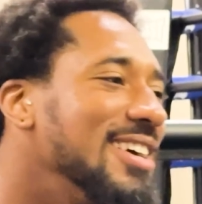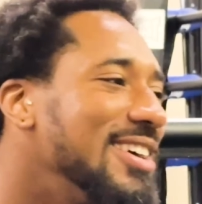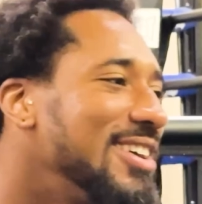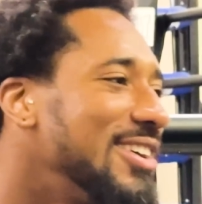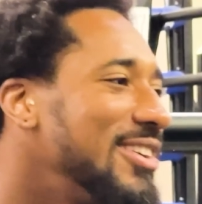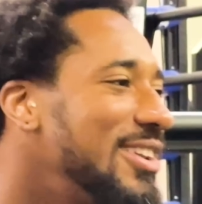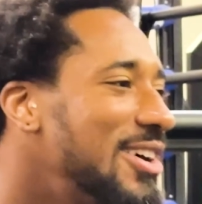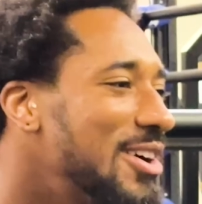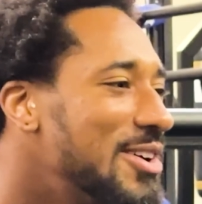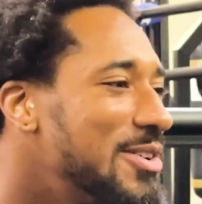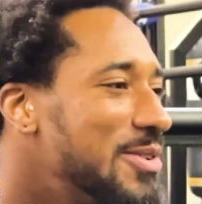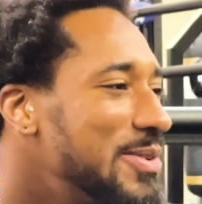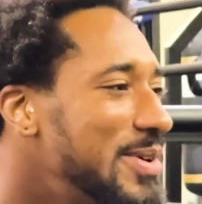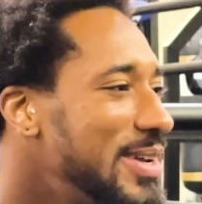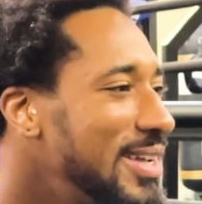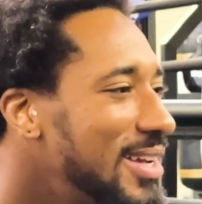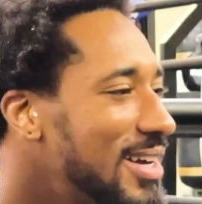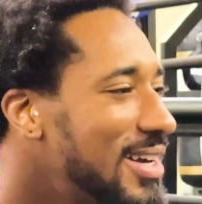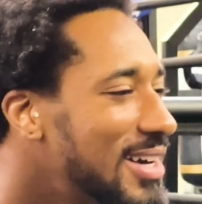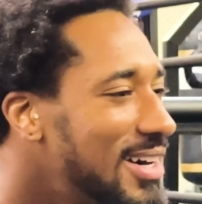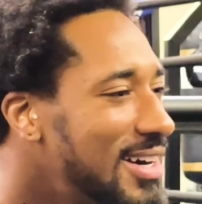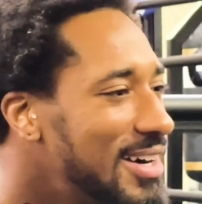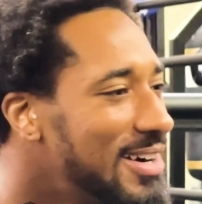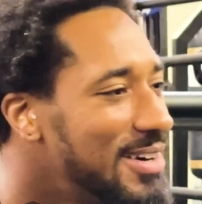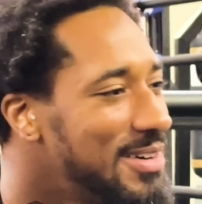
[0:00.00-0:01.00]
you know,
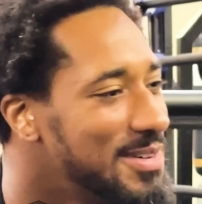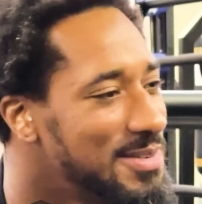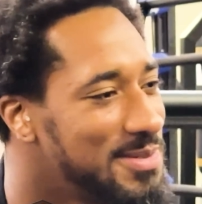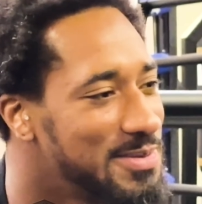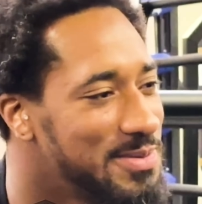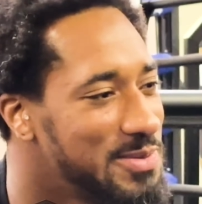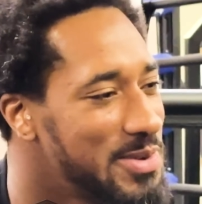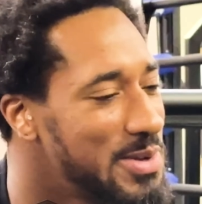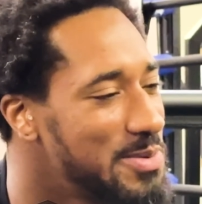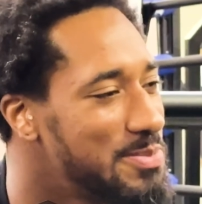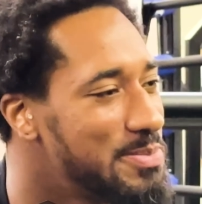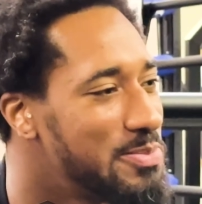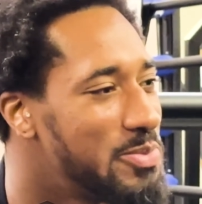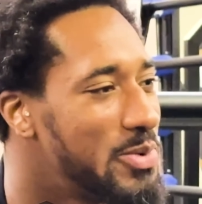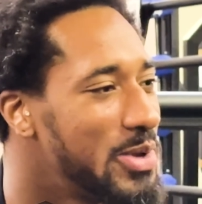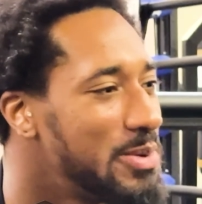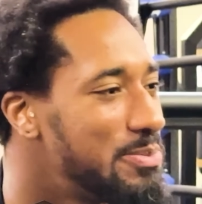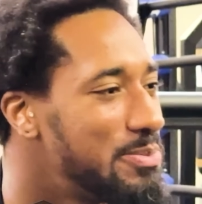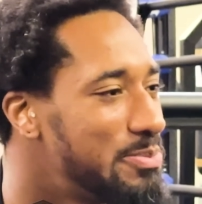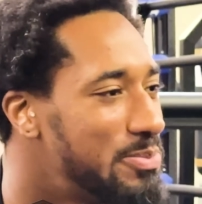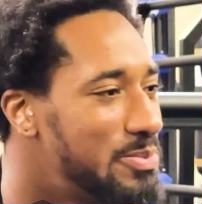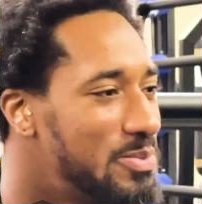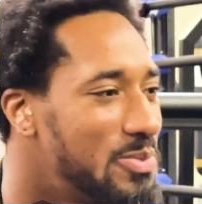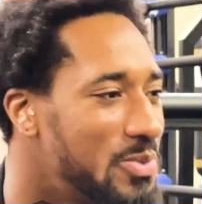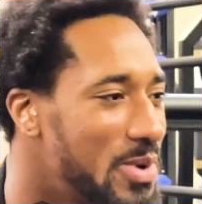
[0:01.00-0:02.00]

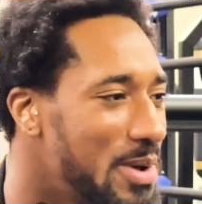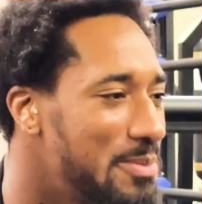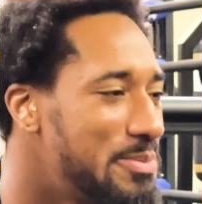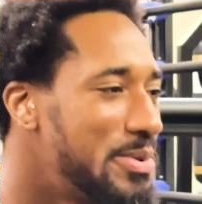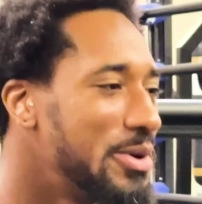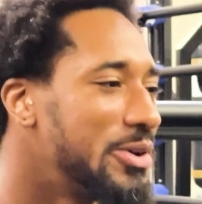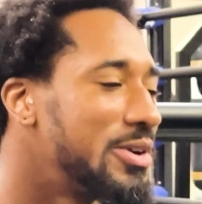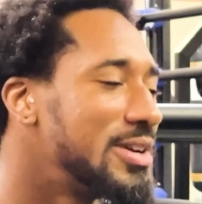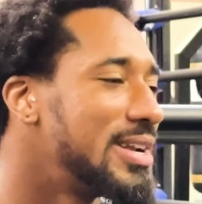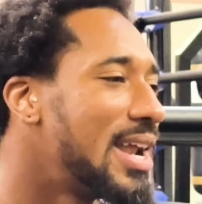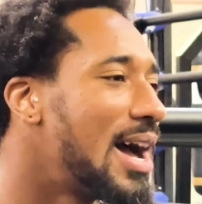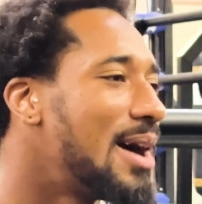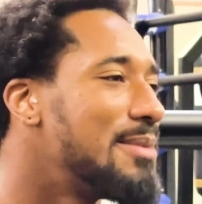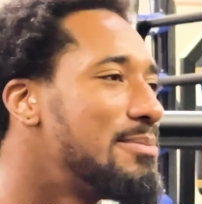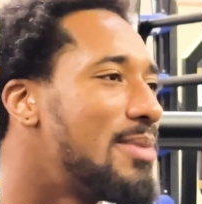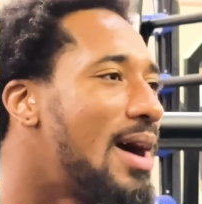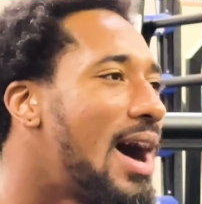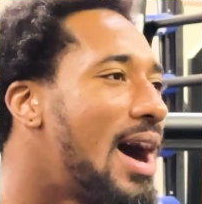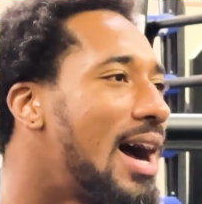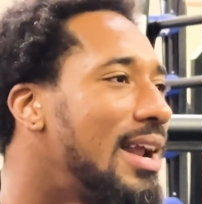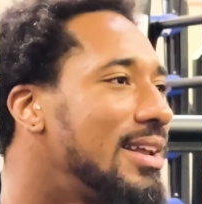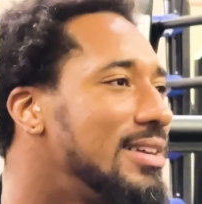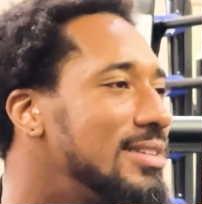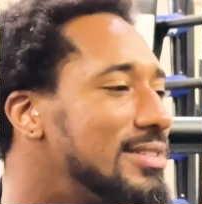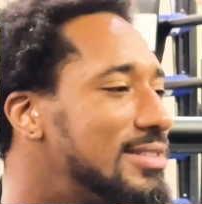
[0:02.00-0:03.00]
we're building our
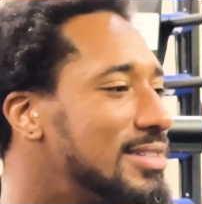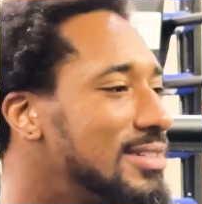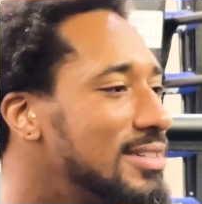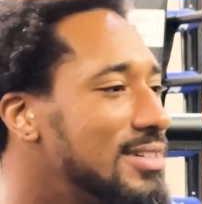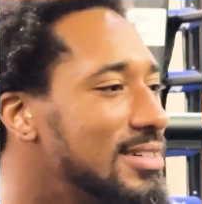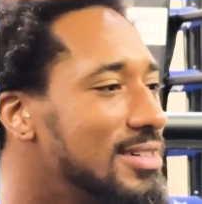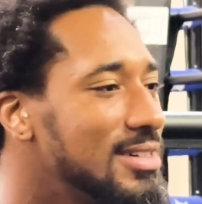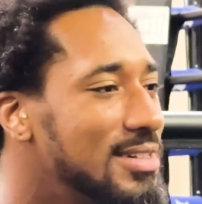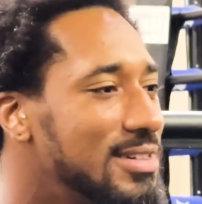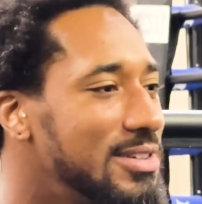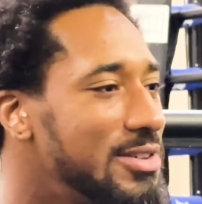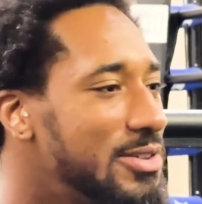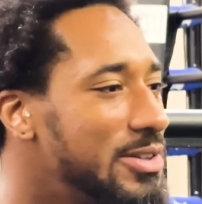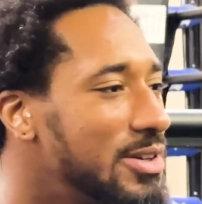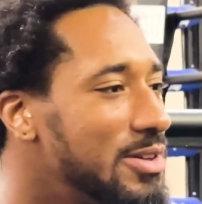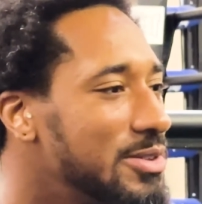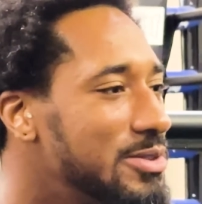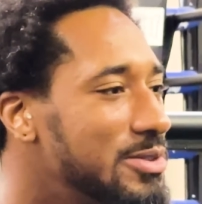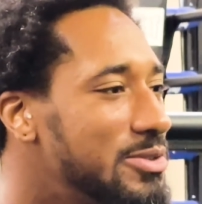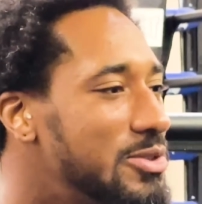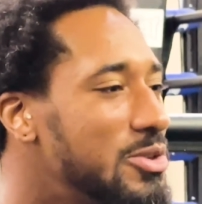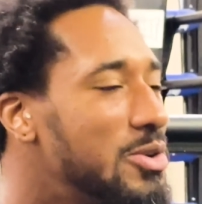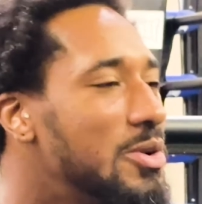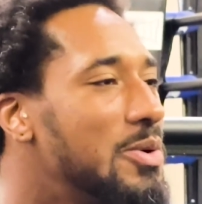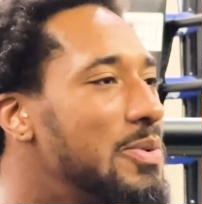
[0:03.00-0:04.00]
body to, you know,
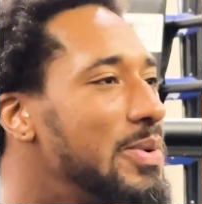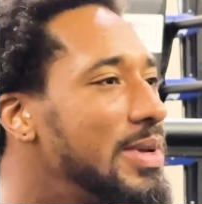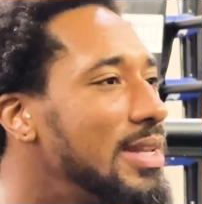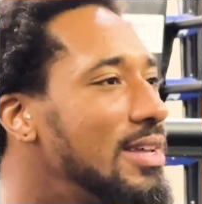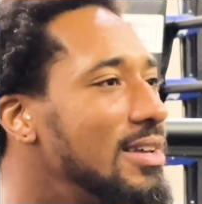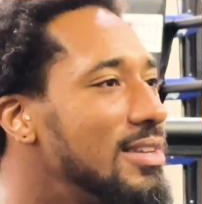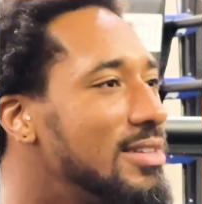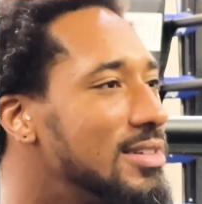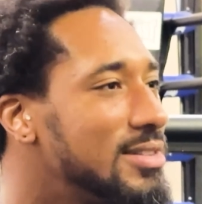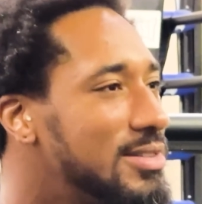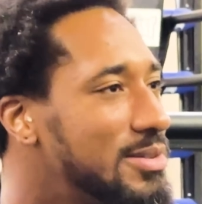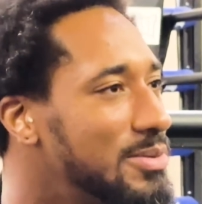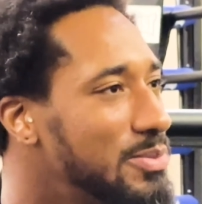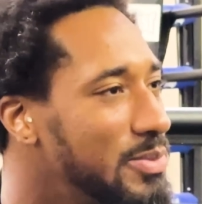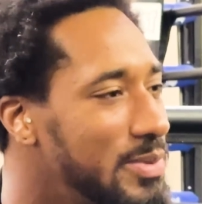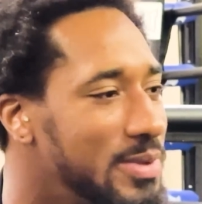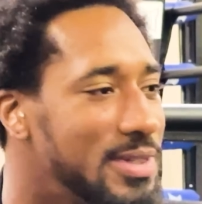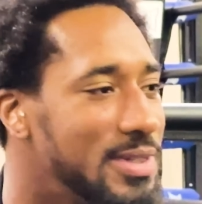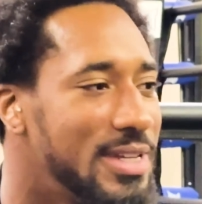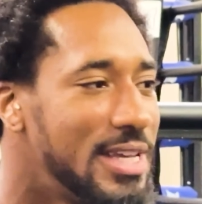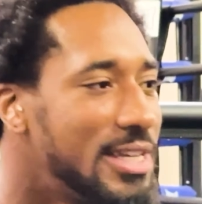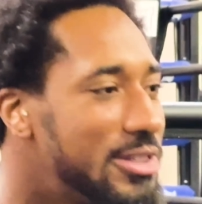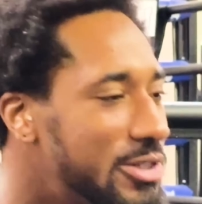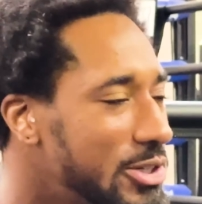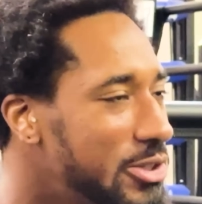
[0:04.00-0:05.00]
do what we
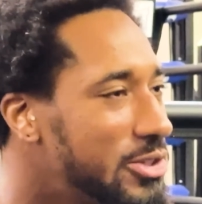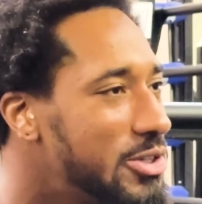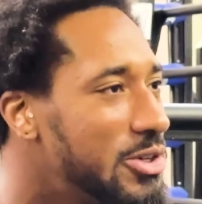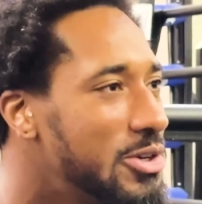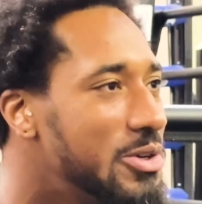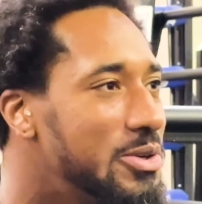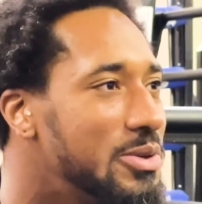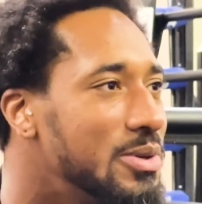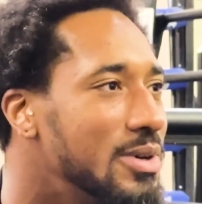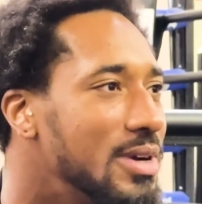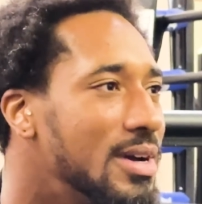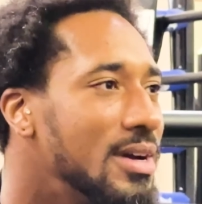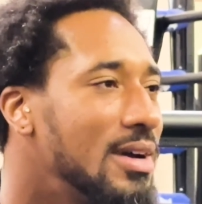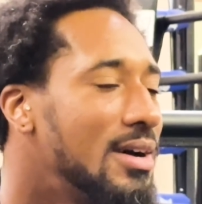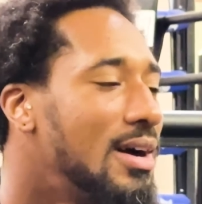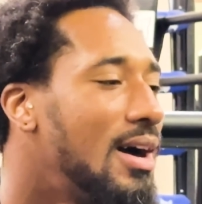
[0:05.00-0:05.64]
need to do,